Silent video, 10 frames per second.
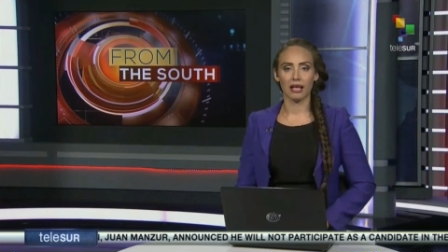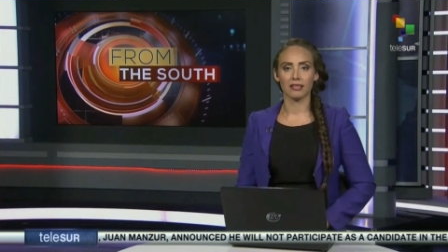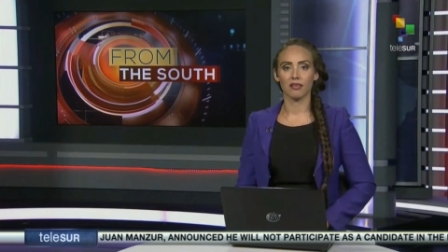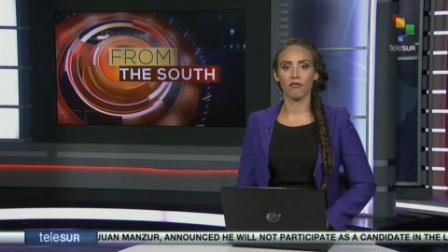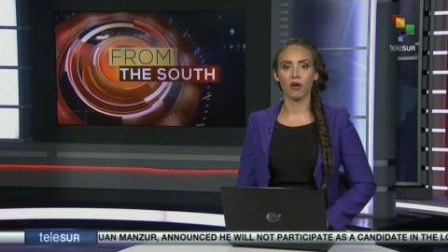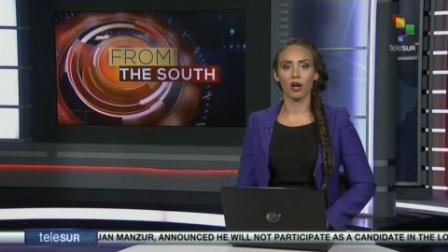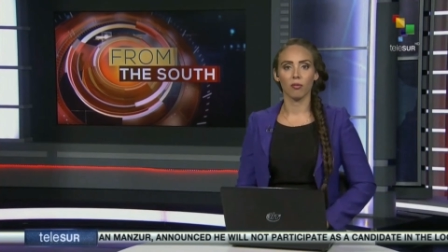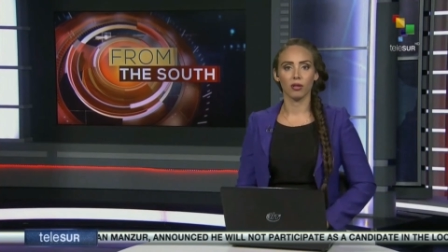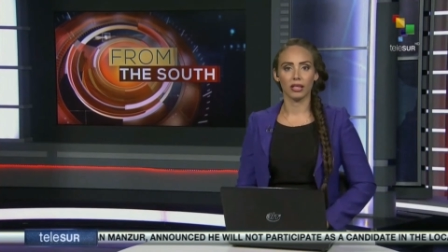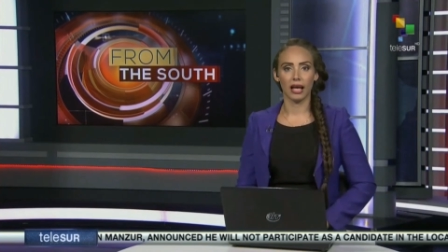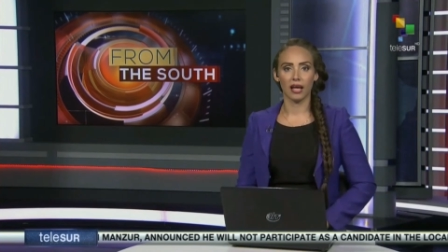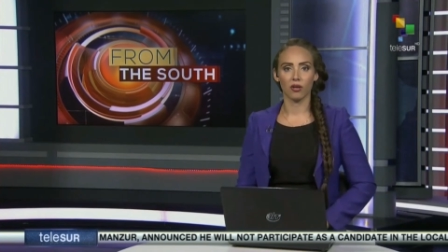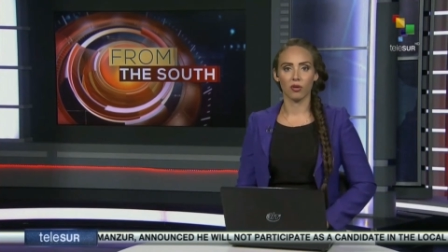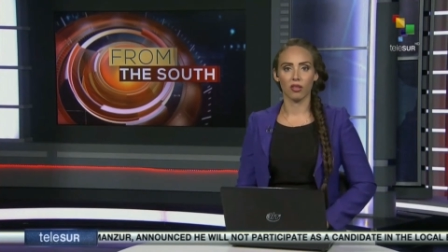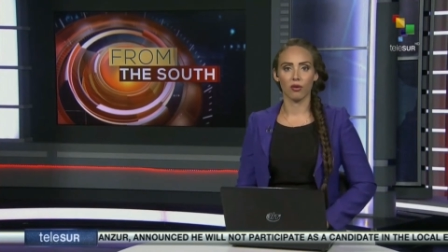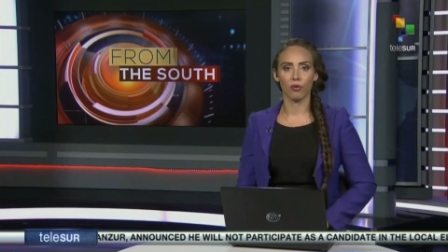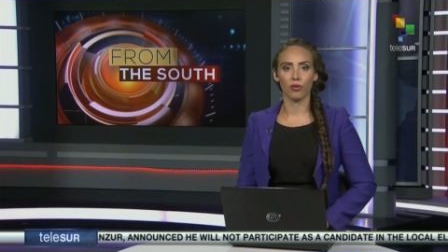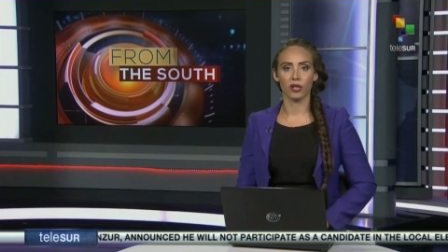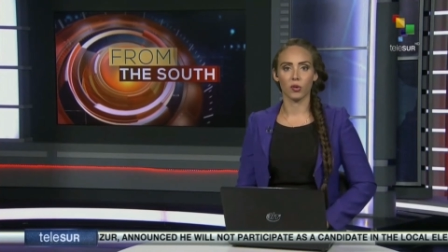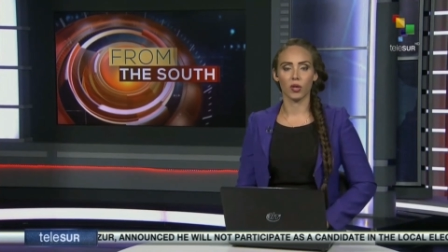As the Fuego volcano in
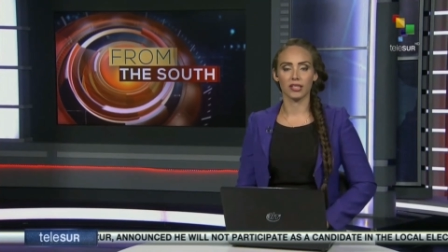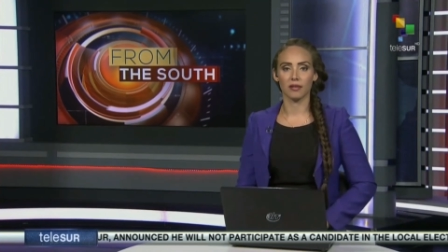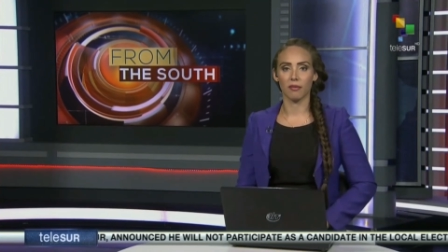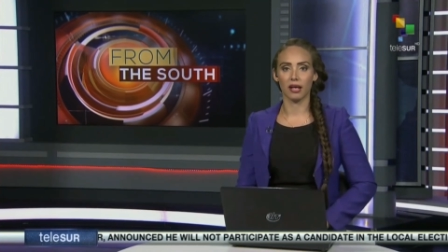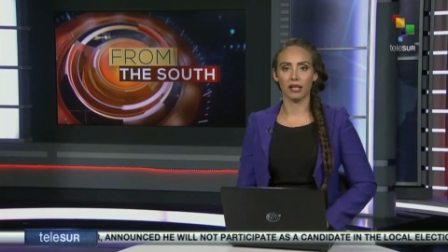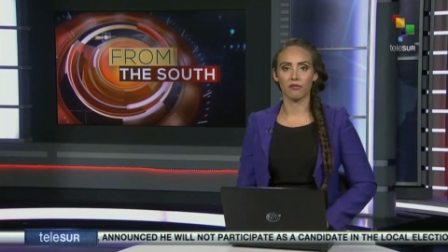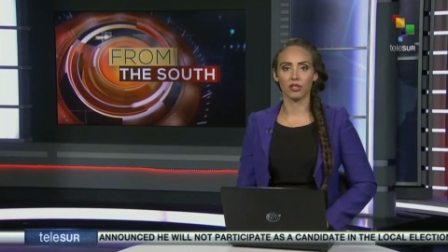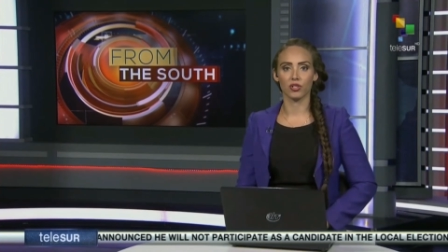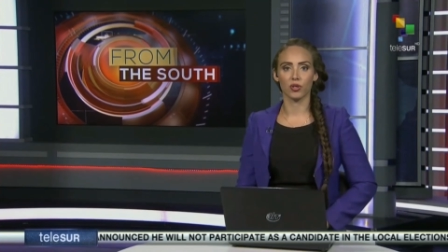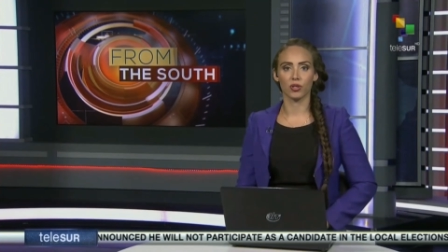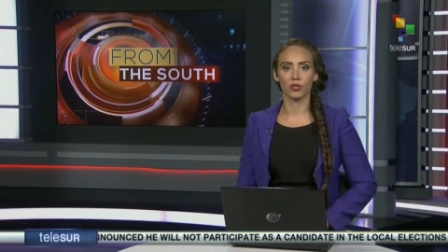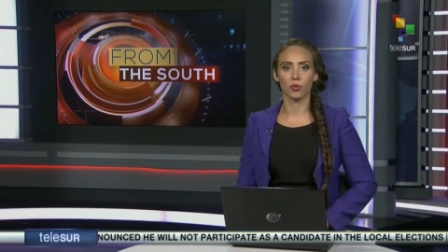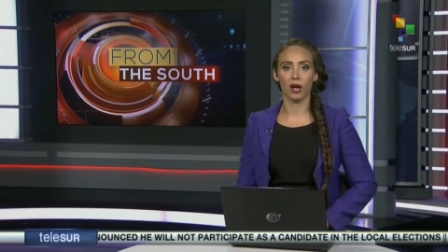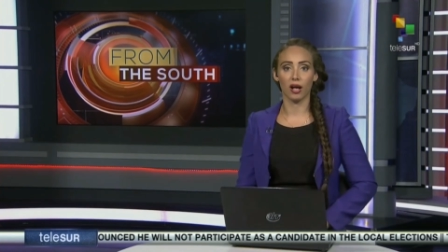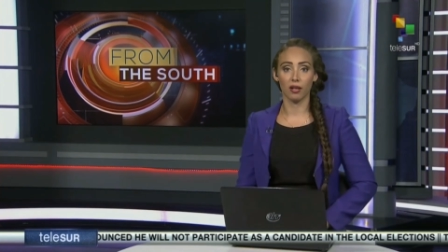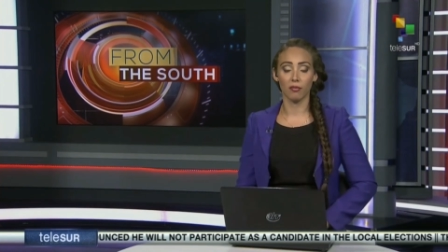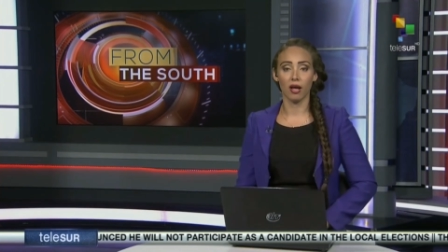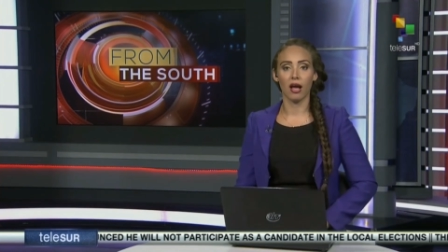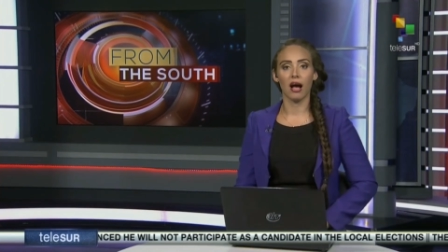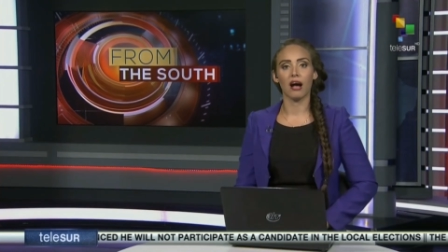southern Guatemala returned to calm
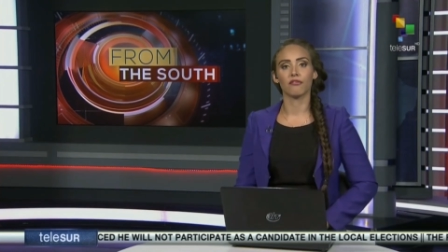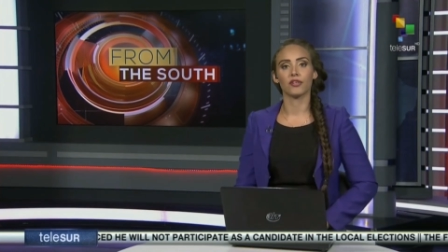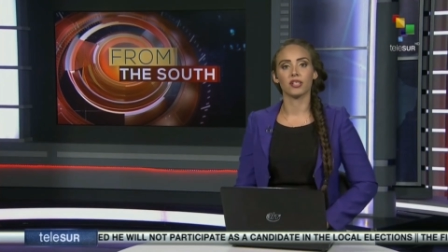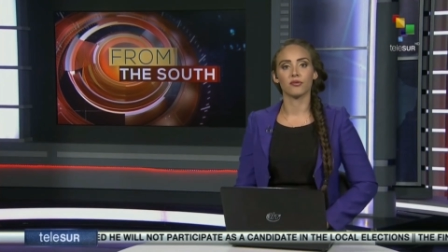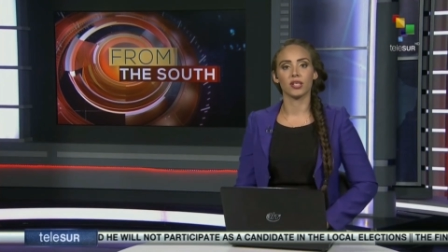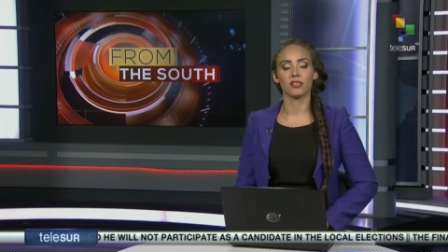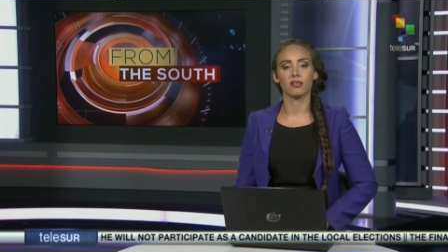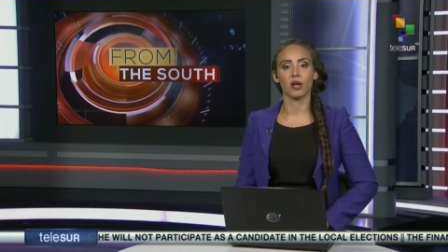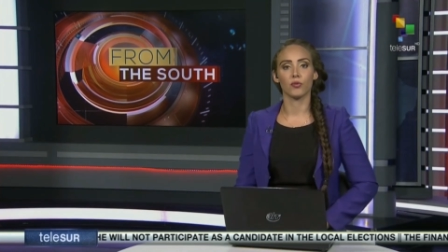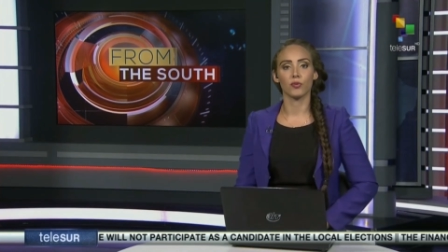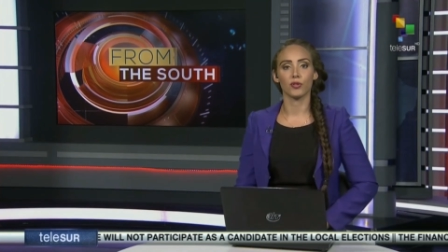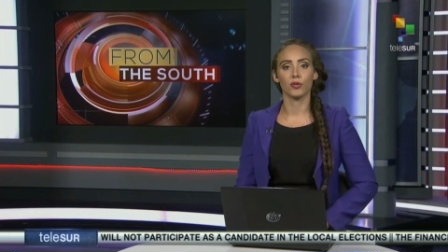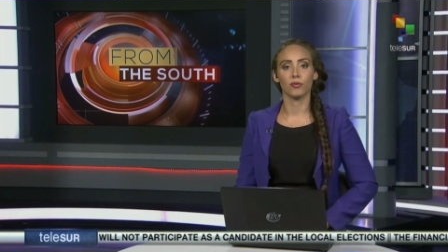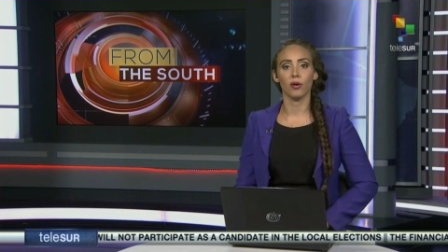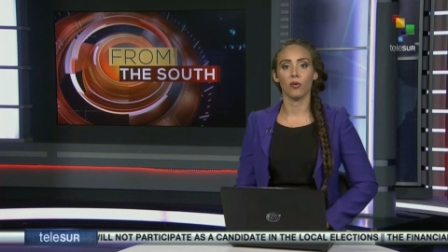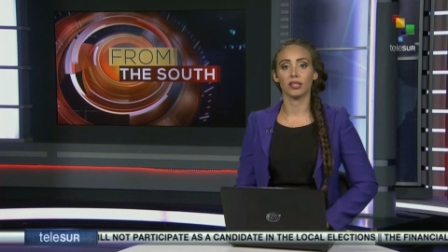after its recent eruption,